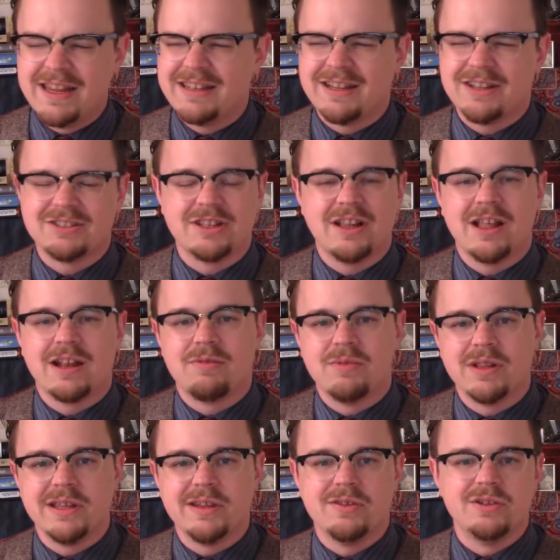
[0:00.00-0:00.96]
tells a lot of
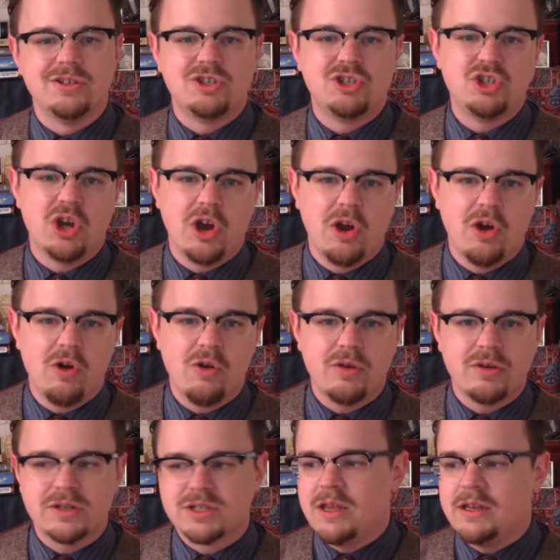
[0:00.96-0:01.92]
really good
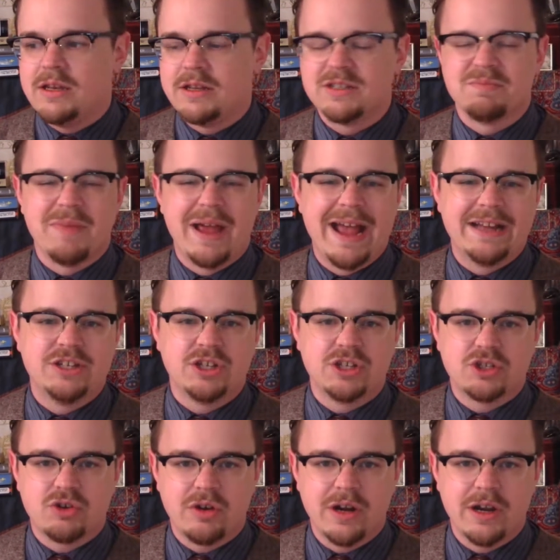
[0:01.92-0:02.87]
jokes. He does
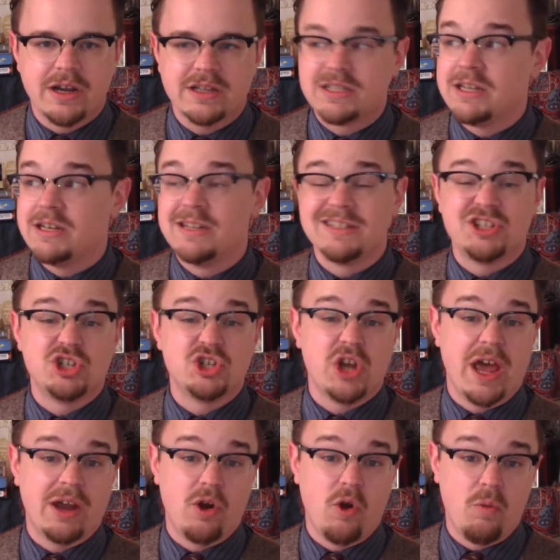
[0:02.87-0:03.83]
magic tricks. He does
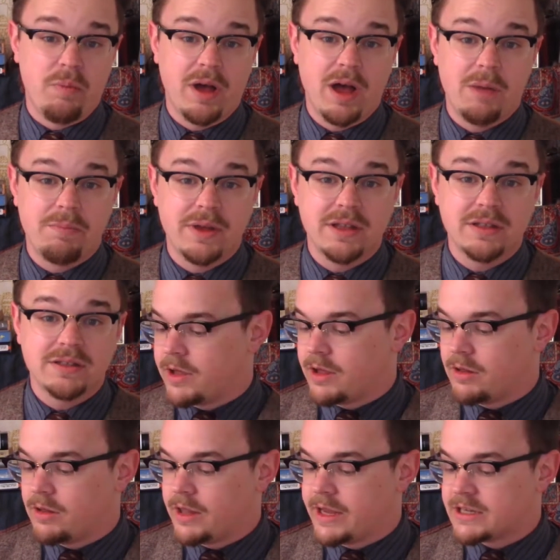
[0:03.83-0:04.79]
shadow puppets.
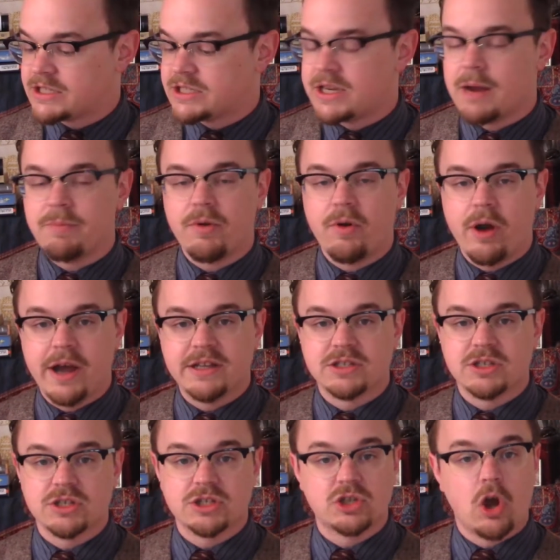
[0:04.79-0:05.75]
He'll
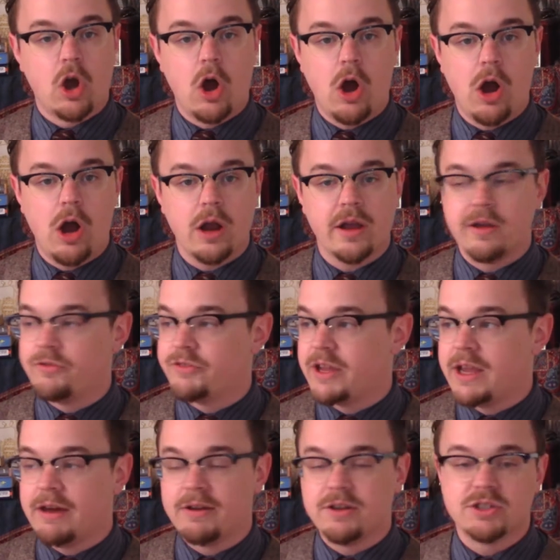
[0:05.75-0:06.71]
extemporize a song. He'll
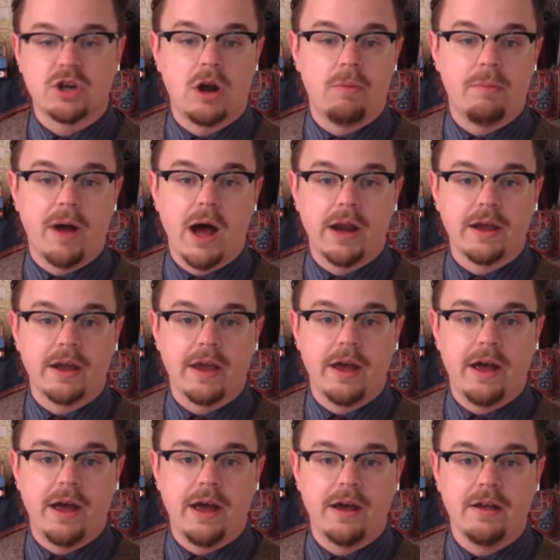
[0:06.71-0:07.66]
take out his
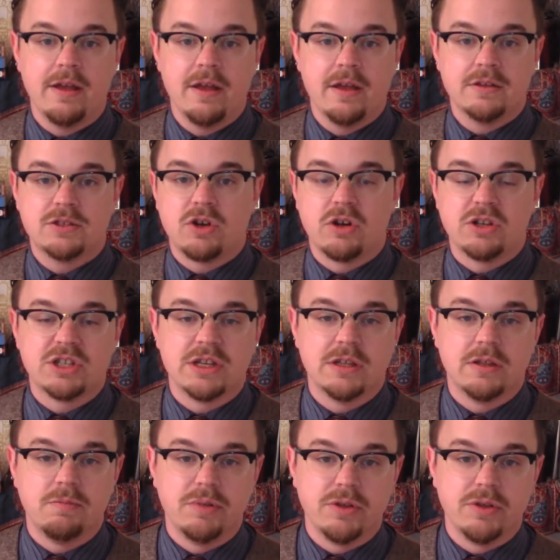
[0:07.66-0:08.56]
harmonica, start singing the